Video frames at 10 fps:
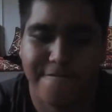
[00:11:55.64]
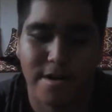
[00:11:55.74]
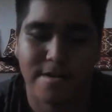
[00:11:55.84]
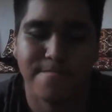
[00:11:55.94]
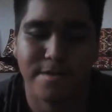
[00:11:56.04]

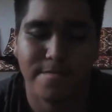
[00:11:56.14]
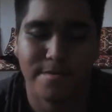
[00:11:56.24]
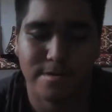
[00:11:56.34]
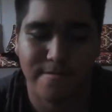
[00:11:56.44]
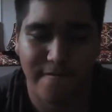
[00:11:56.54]
fun of
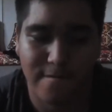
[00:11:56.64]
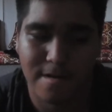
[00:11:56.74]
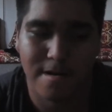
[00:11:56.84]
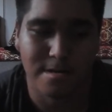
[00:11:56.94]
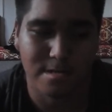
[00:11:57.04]
people's
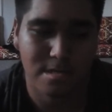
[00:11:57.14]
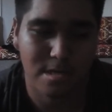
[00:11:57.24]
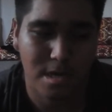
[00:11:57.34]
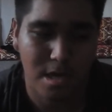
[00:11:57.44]
vlogs.